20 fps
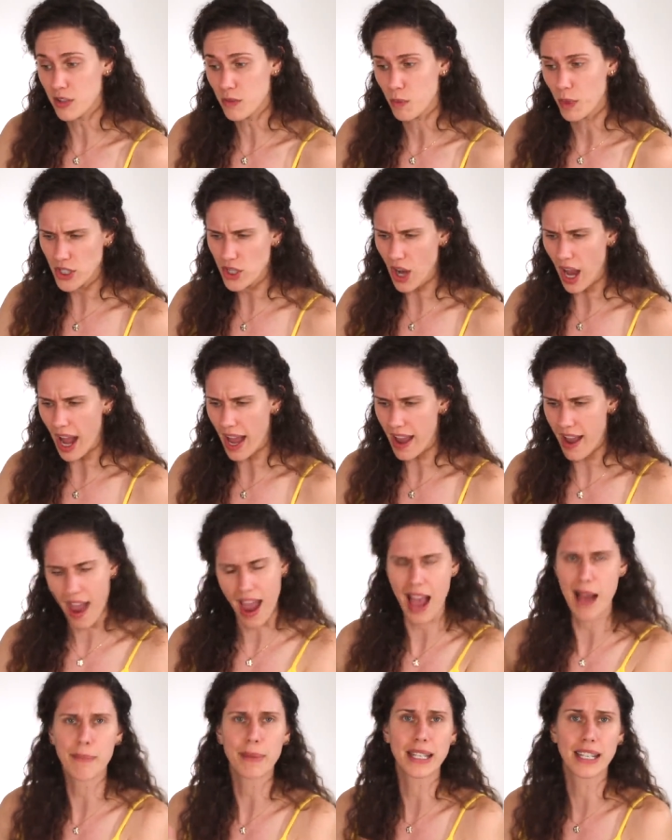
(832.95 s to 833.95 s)
which I
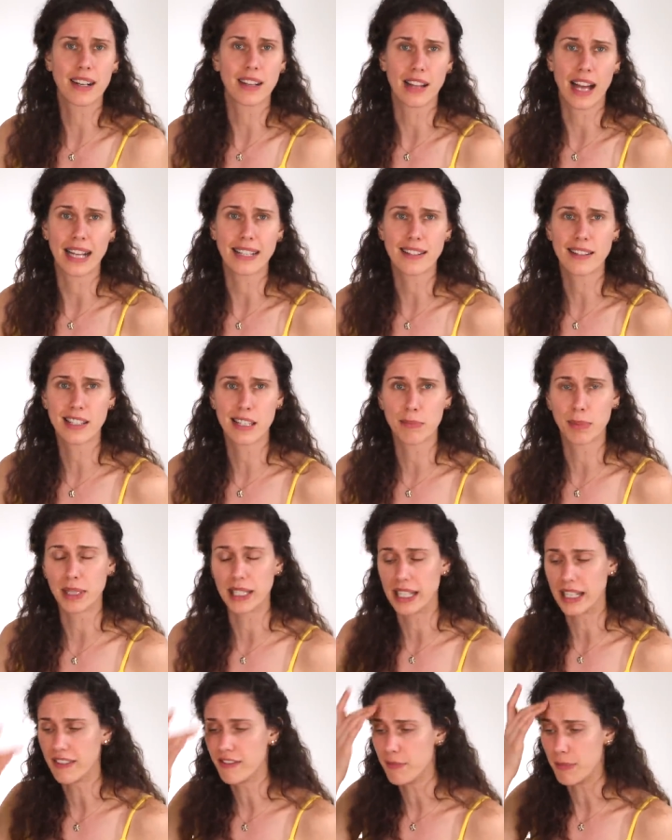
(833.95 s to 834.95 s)
am inclined to
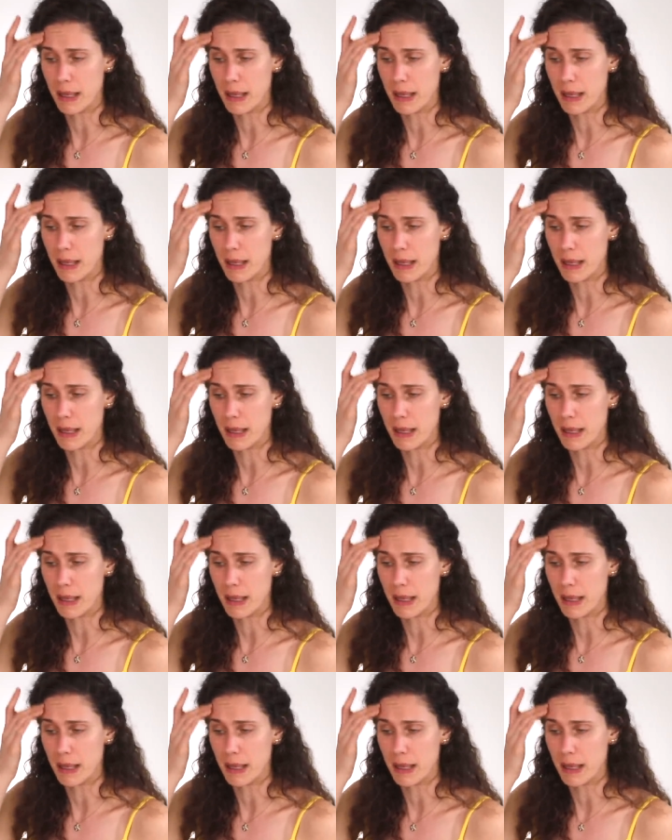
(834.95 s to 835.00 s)
believe.